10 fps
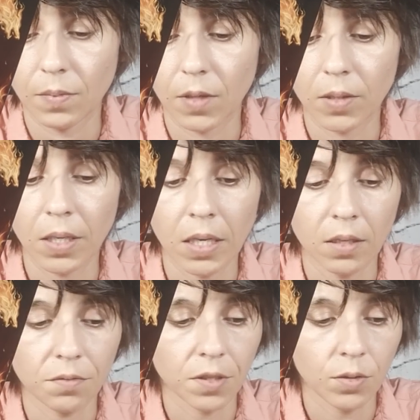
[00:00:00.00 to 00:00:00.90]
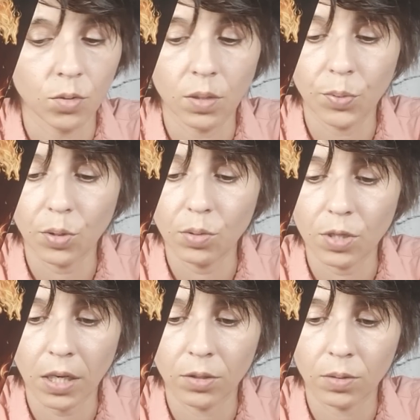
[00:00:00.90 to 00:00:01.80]
Again, if they do
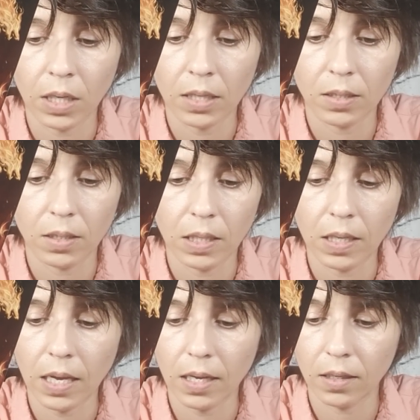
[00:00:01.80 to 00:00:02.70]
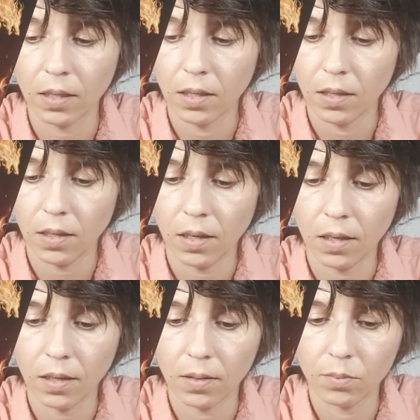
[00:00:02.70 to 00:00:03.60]
approach, I do not see that
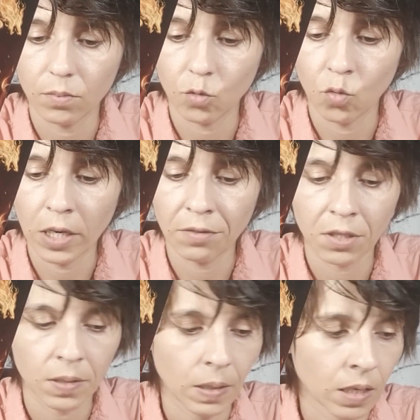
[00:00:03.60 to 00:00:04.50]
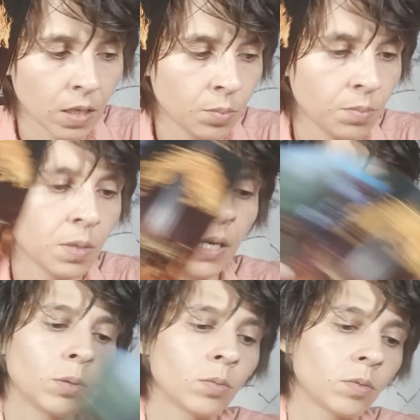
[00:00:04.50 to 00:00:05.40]
um, whenever they come, I
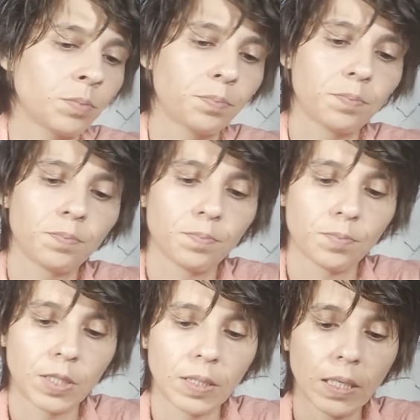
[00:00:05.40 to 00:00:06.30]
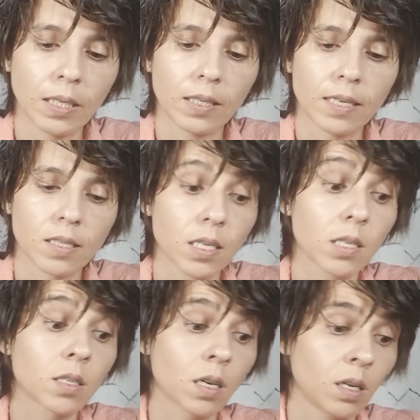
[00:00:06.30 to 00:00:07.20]
don't see it as
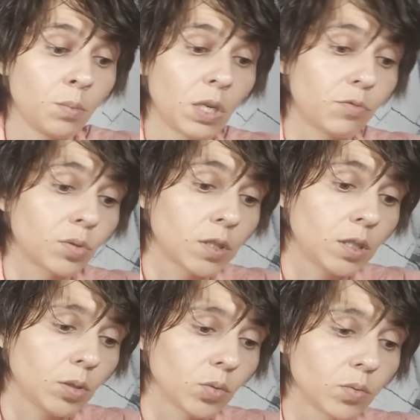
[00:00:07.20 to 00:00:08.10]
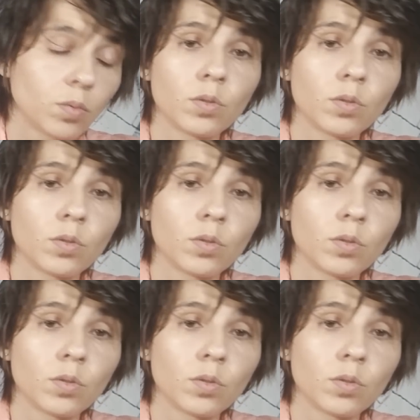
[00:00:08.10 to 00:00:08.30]
good timing for you.